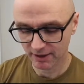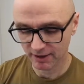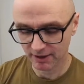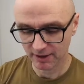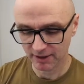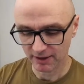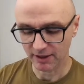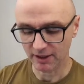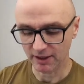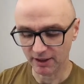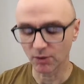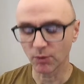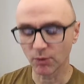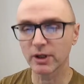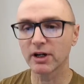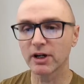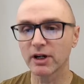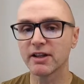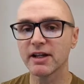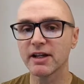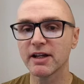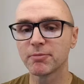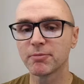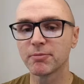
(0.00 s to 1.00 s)
when I
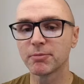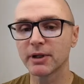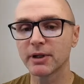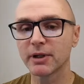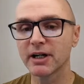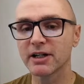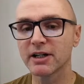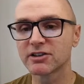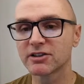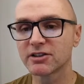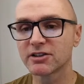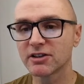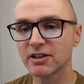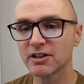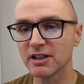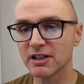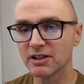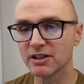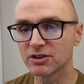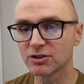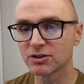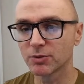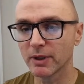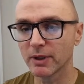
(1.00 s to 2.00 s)
then press
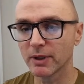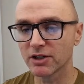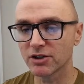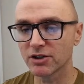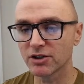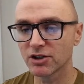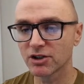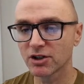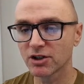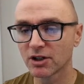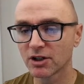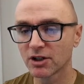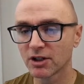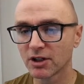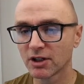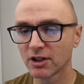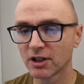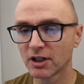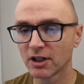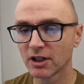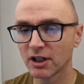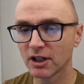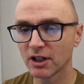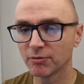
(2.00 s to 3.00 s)
the switch,
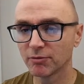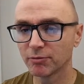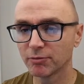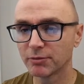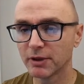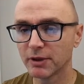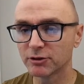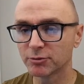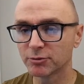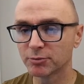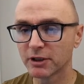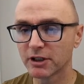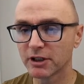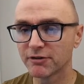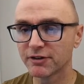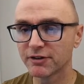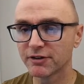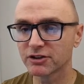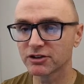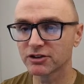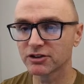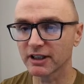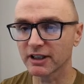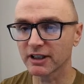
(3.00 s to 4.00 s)
as brief
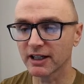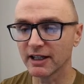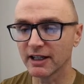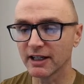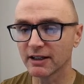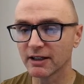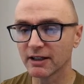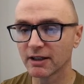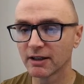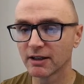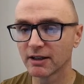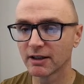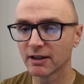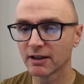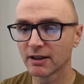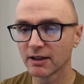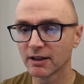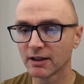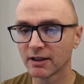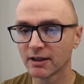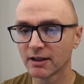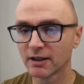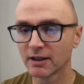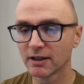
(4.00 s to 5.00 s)
as I can,
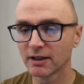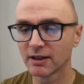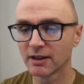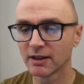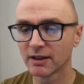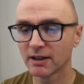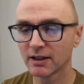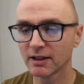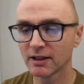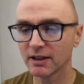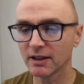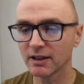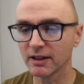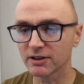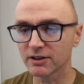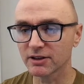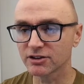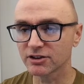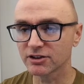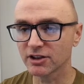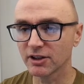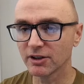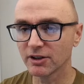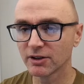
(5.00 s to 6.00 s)
like
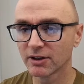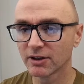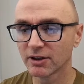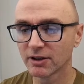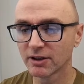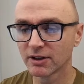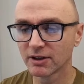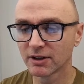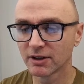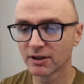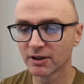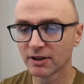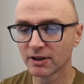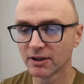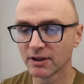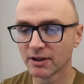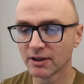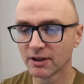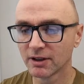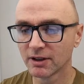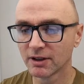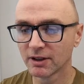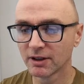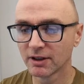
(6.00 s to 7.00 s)
so,
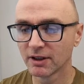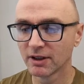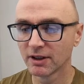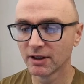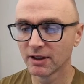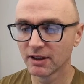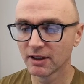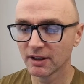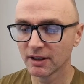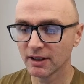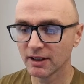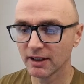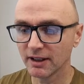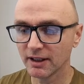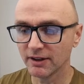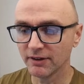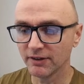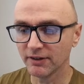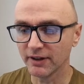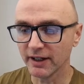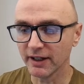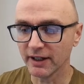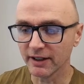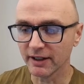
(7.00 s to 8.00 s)

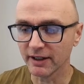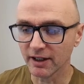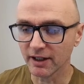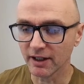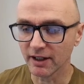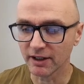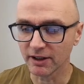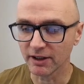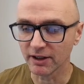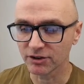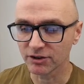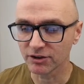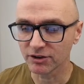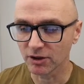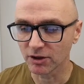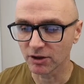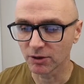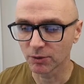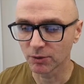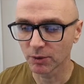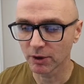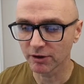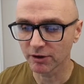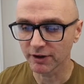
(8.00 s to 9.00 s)
and then, so
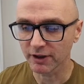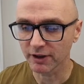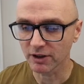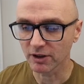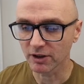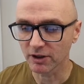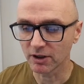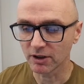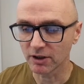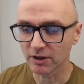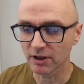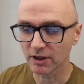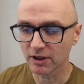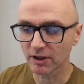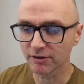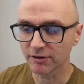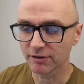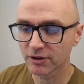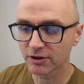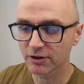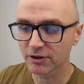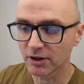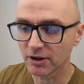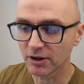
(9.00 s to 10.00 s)
what have I got?
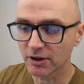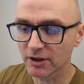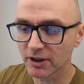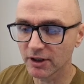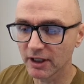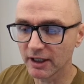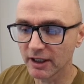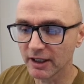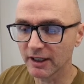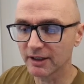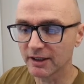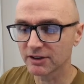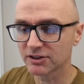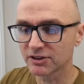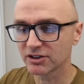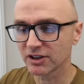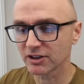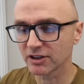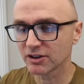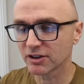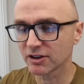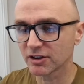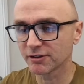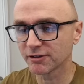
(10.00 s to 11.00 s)
I've got
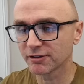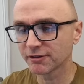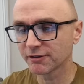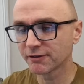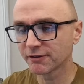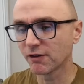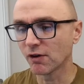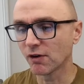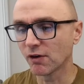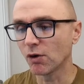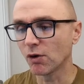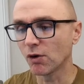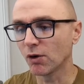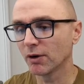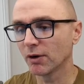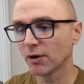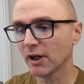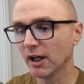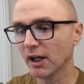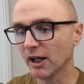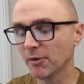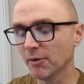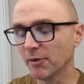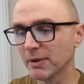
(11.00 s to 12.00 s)
64
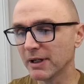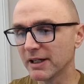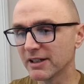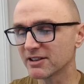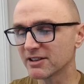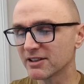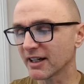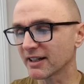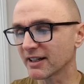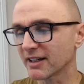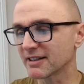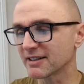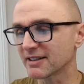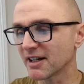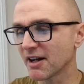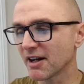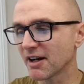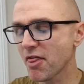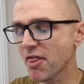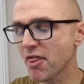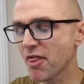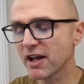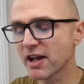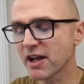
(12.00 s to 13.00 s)
milliseconds. And I
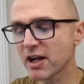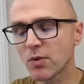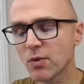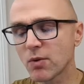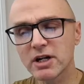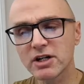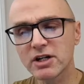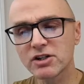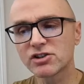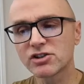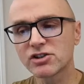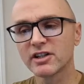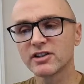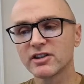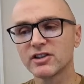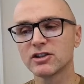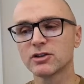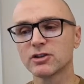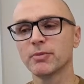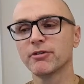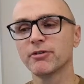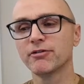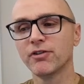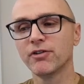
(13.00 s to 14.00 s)
think when I tried this
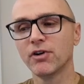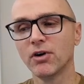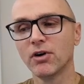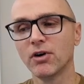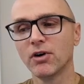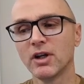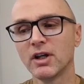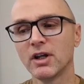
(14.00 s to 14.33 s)
before,